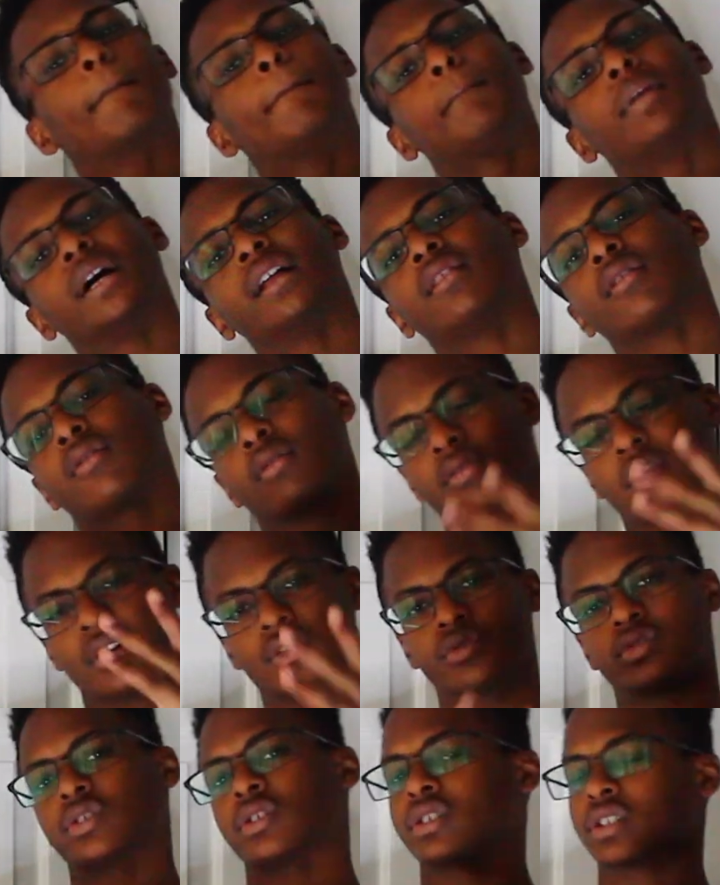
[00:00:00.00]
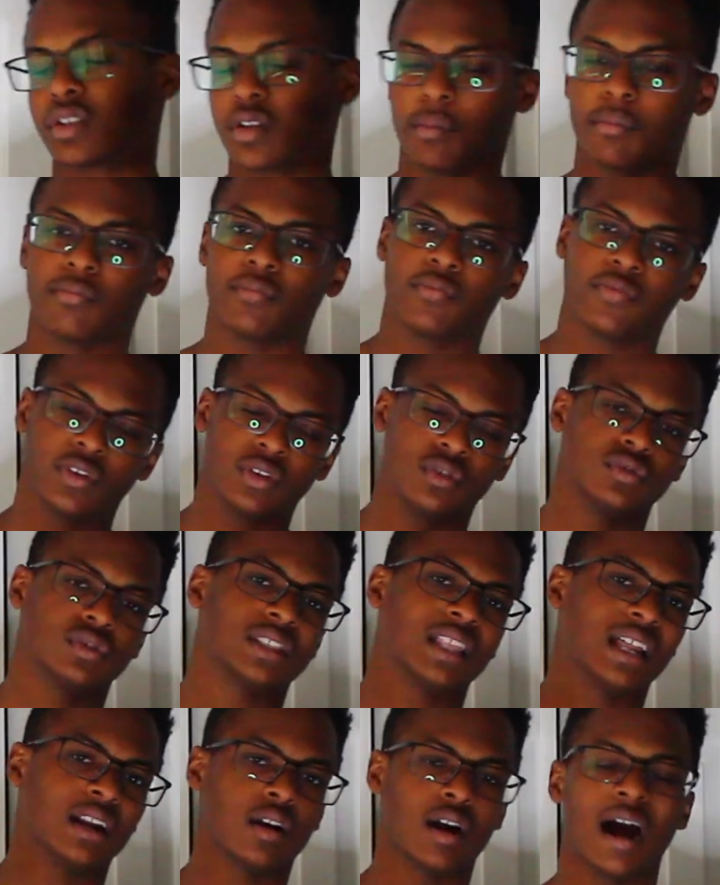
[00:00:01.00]
But those are some foods
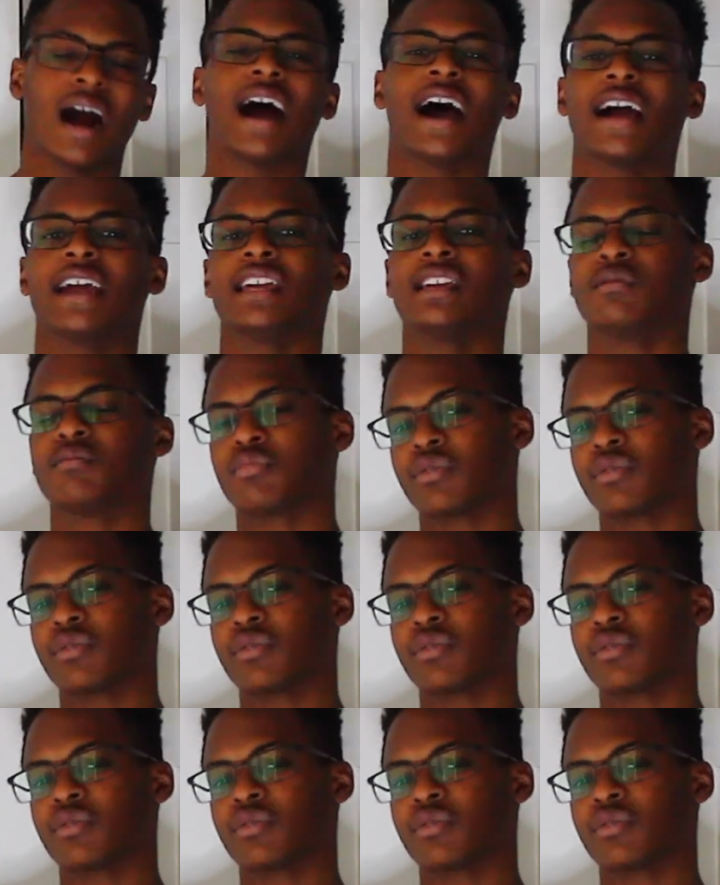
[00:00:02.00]
that are high in